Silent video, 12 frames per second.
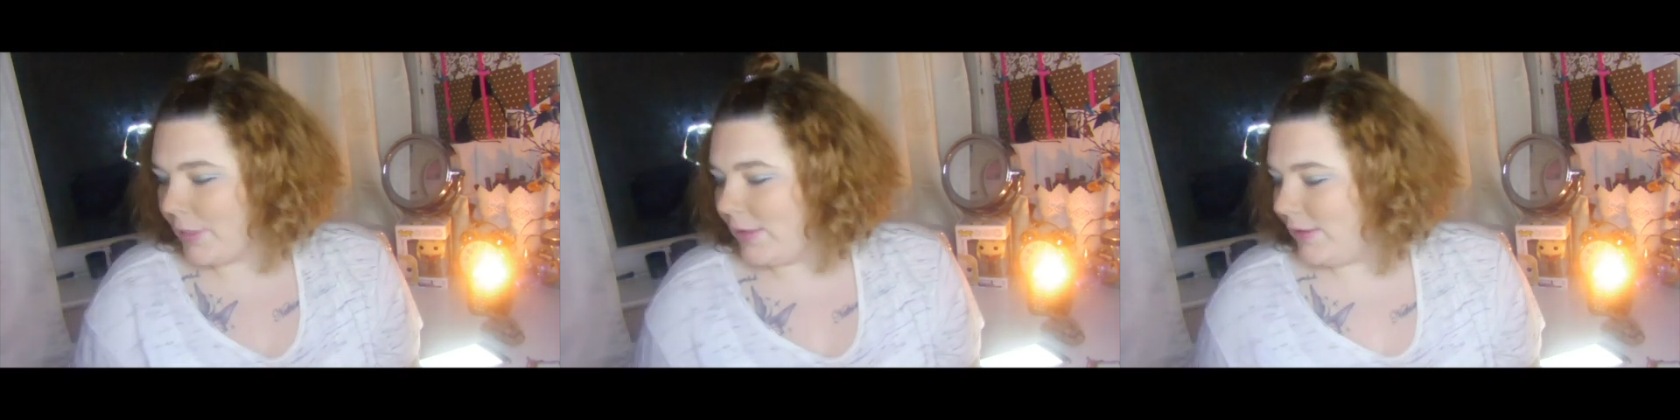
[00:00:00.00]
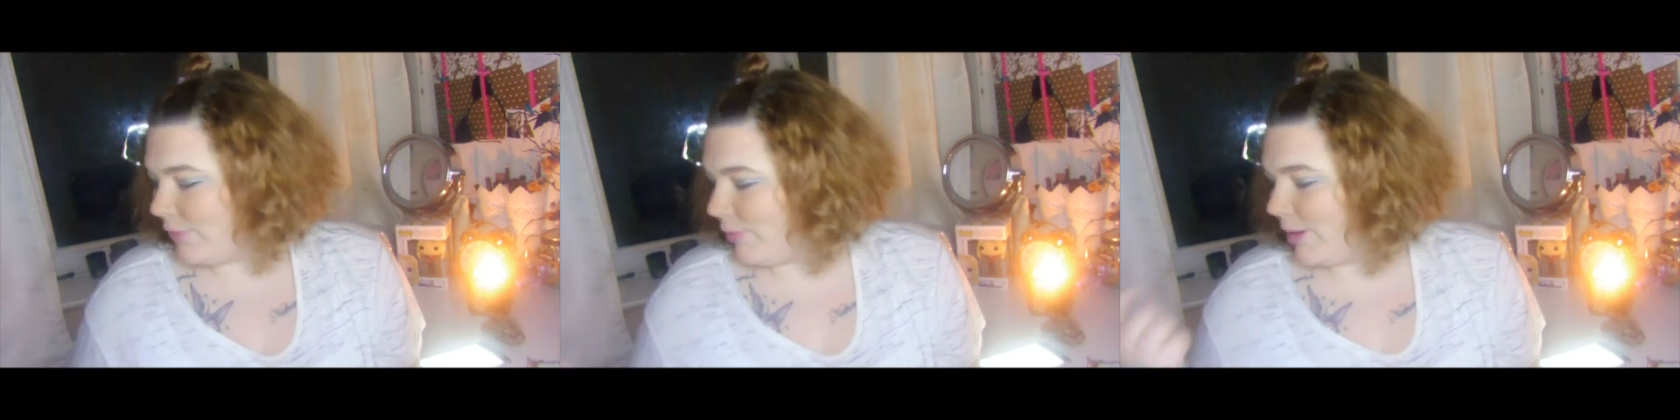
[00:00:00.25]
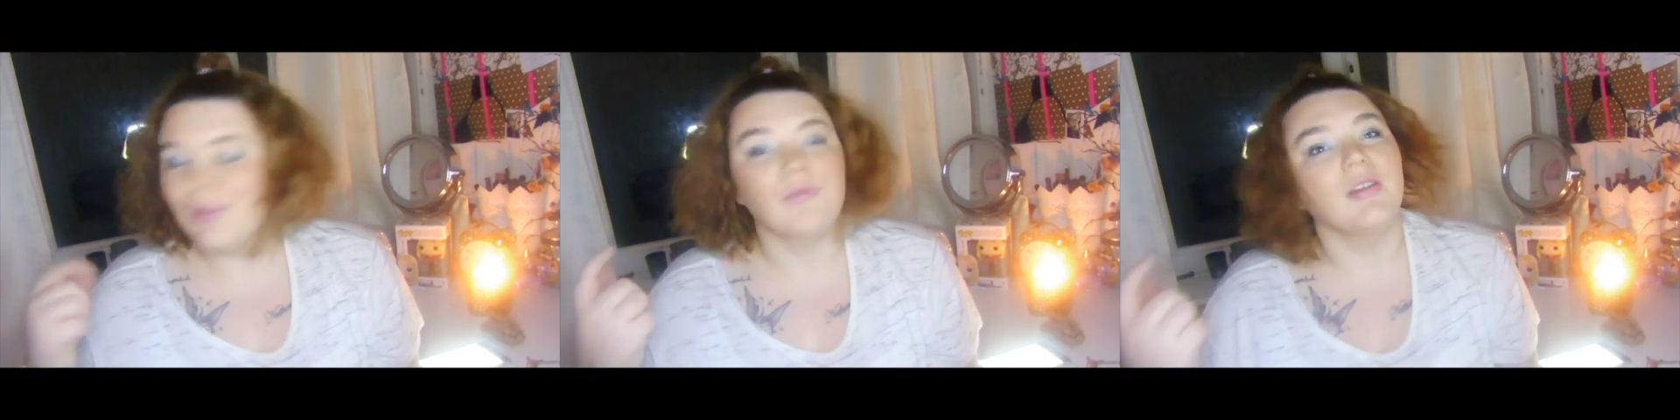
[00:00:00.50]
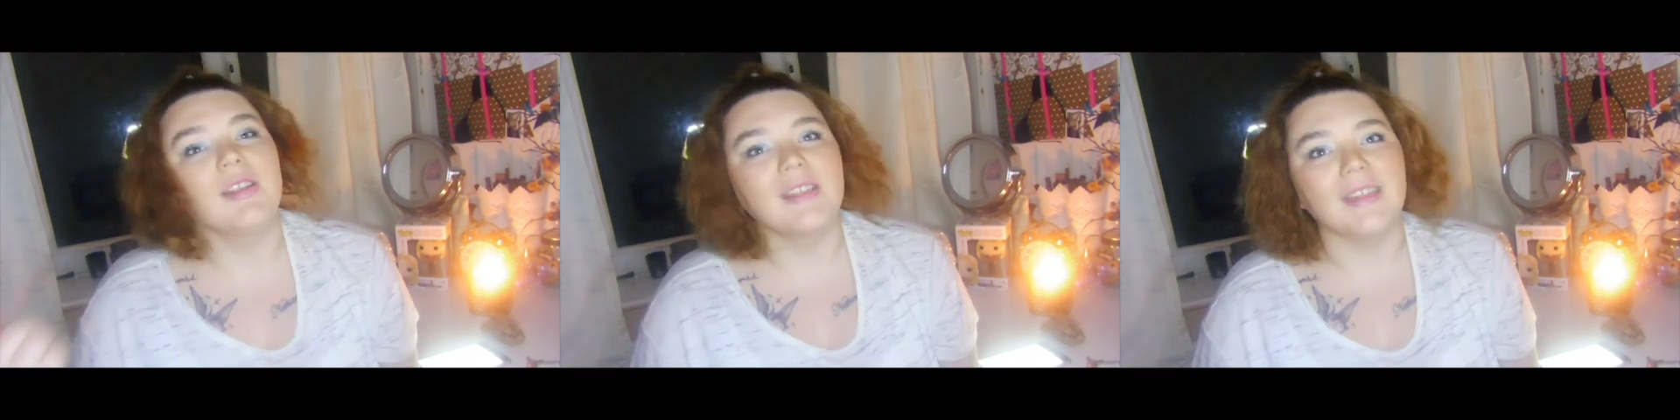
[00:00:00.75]
This wig just
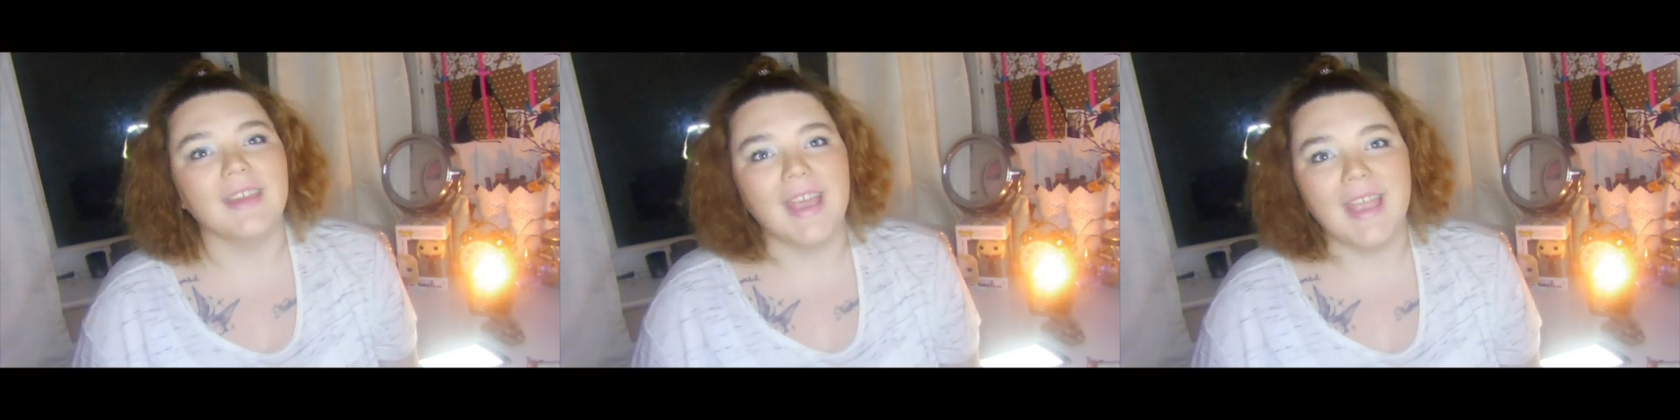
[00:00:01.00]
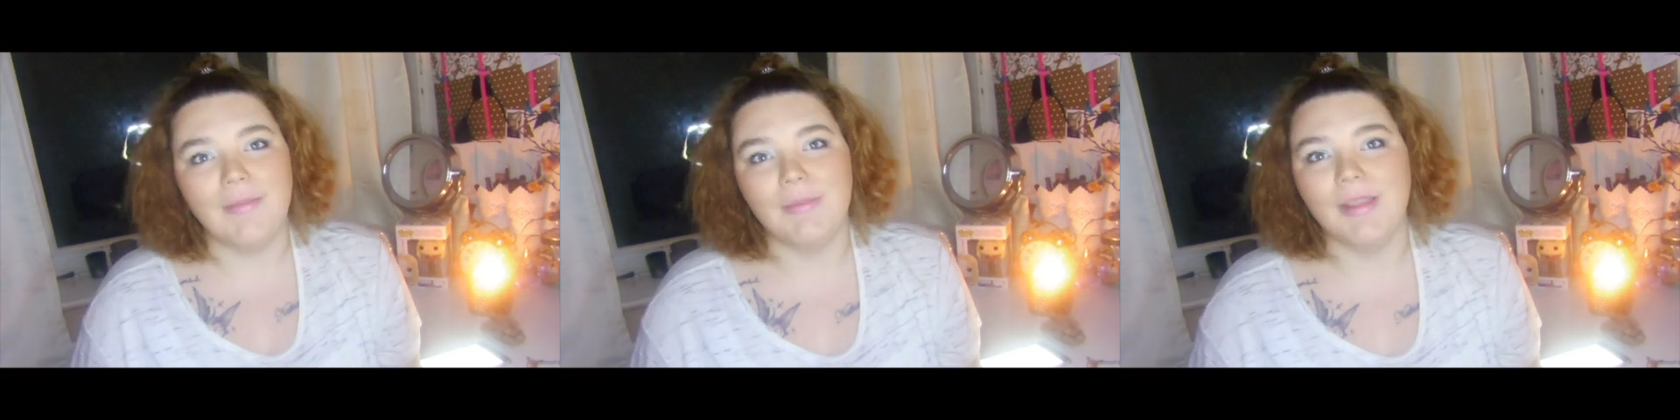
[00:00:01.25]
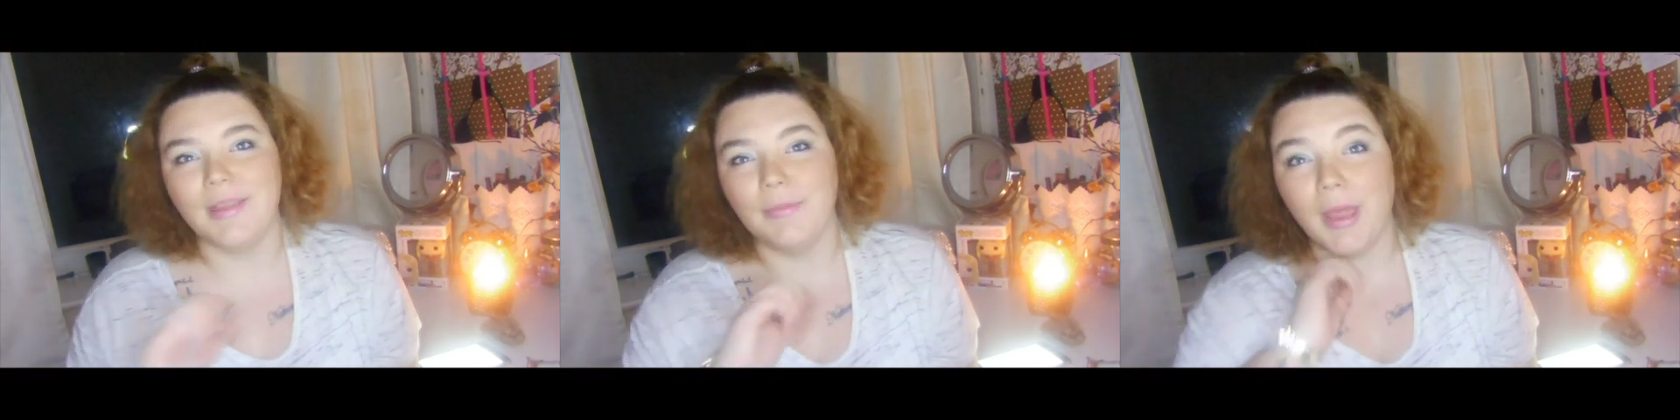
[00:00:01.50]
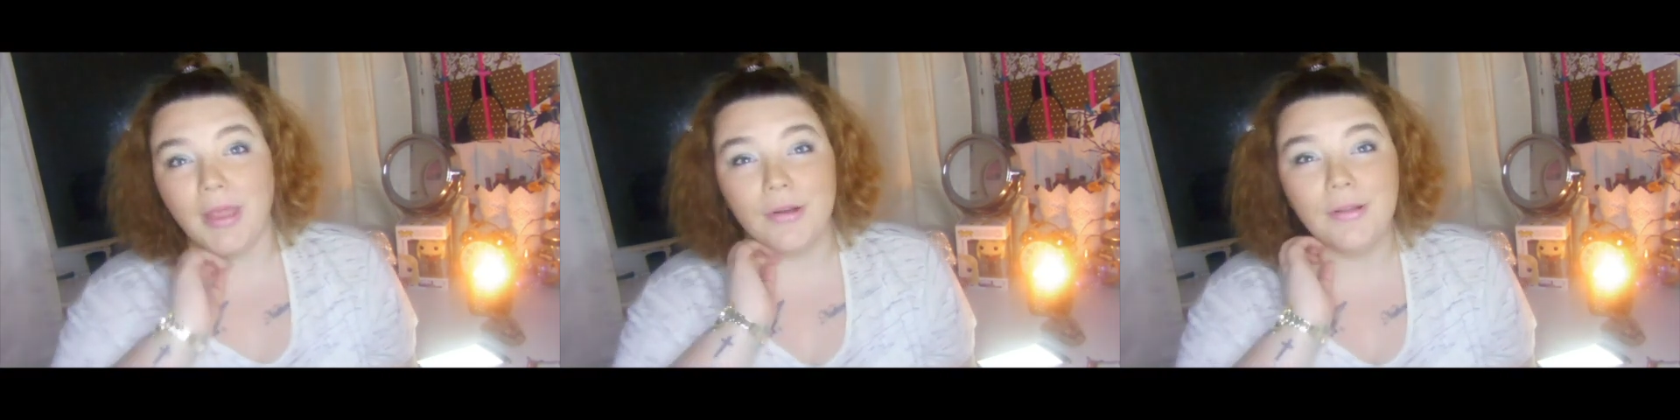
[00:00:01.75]
recently came in the
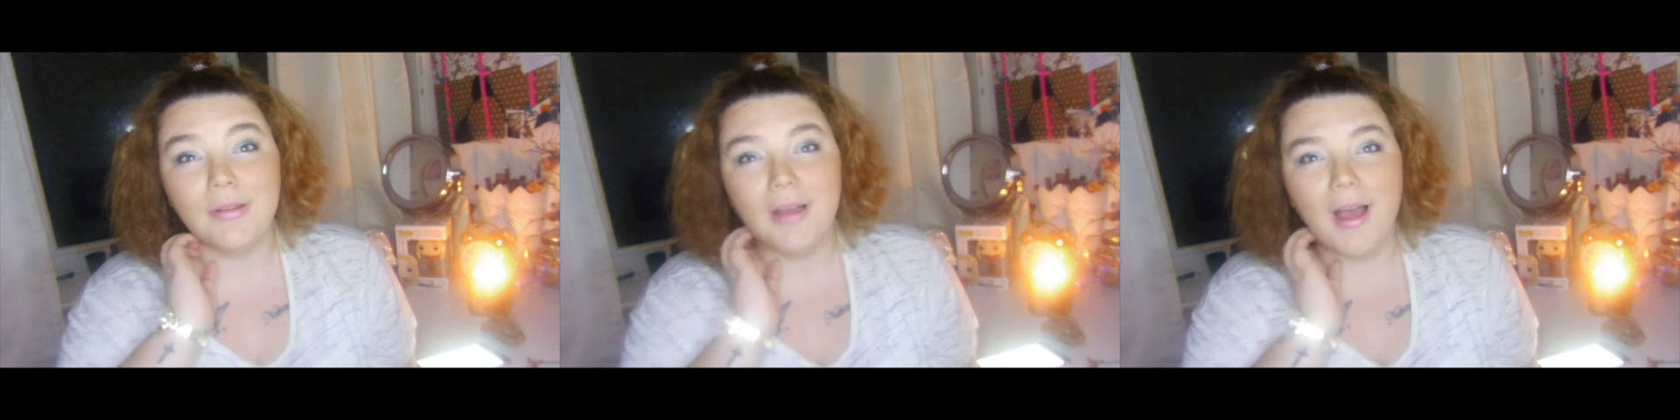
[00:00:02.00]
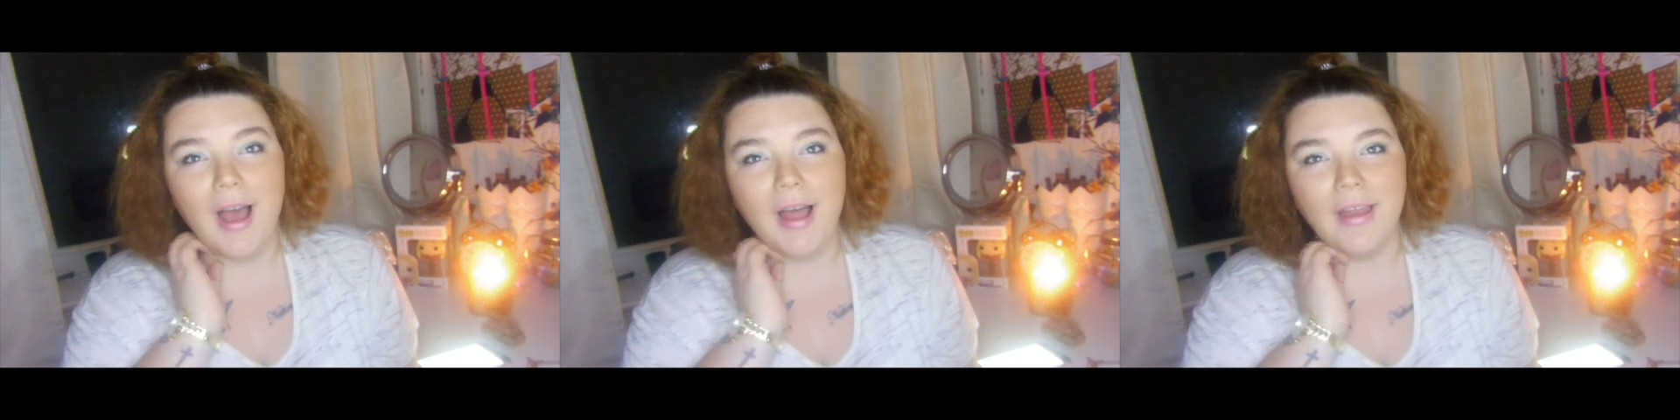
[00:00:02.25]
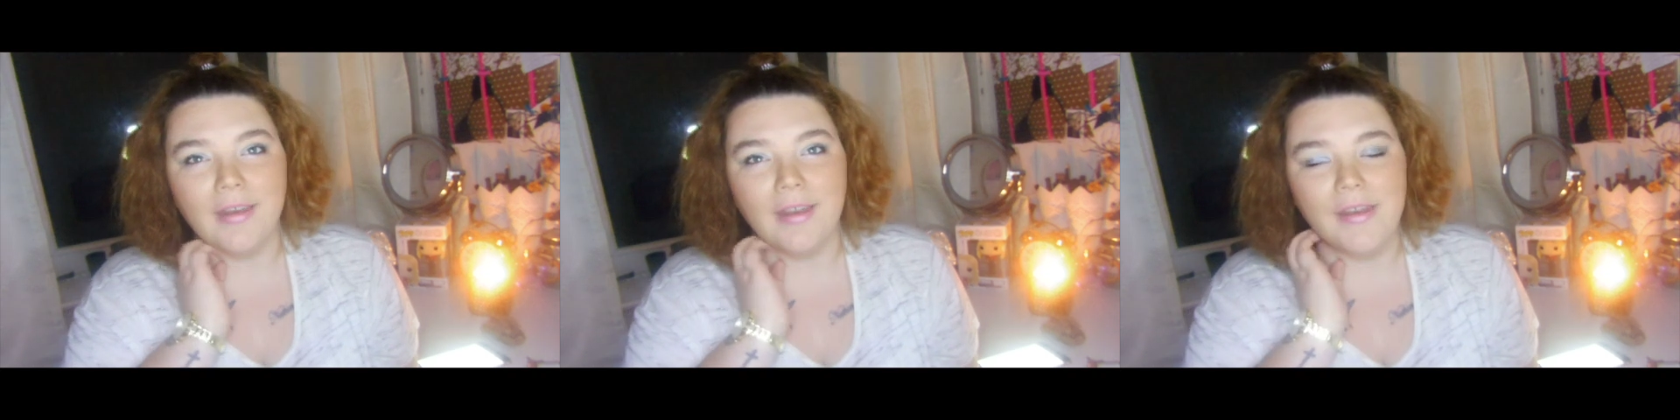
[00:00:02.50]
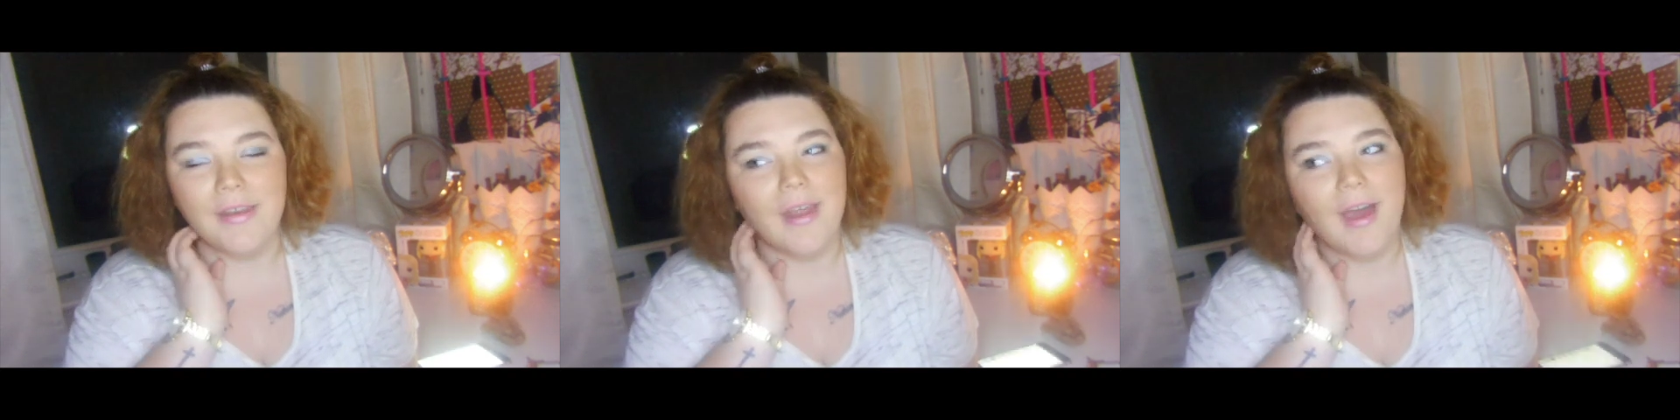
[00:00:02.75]
mail
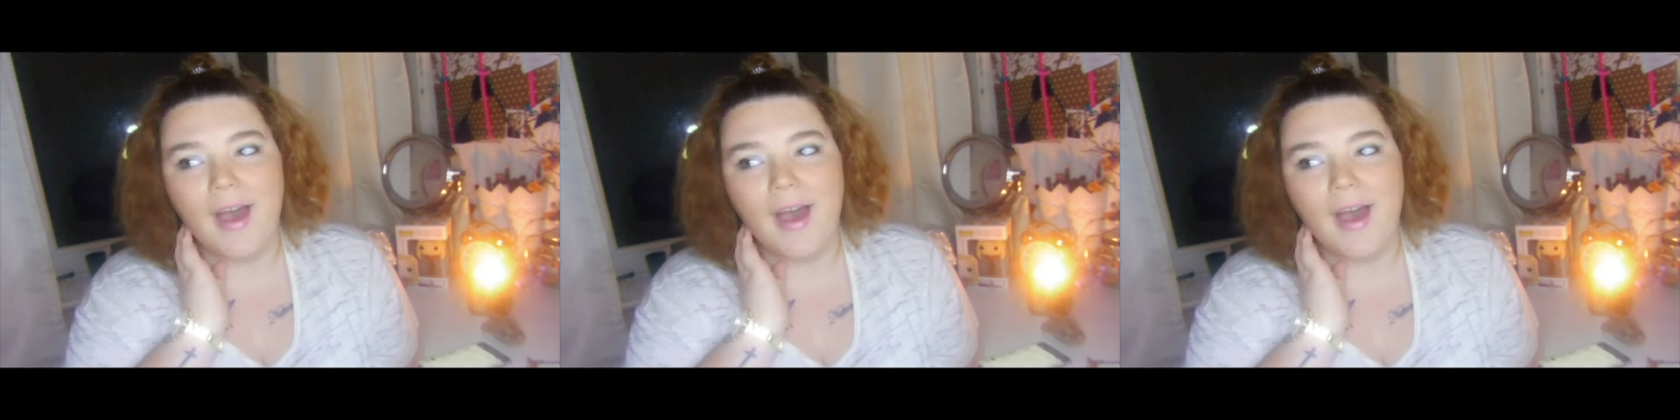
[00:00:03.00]
and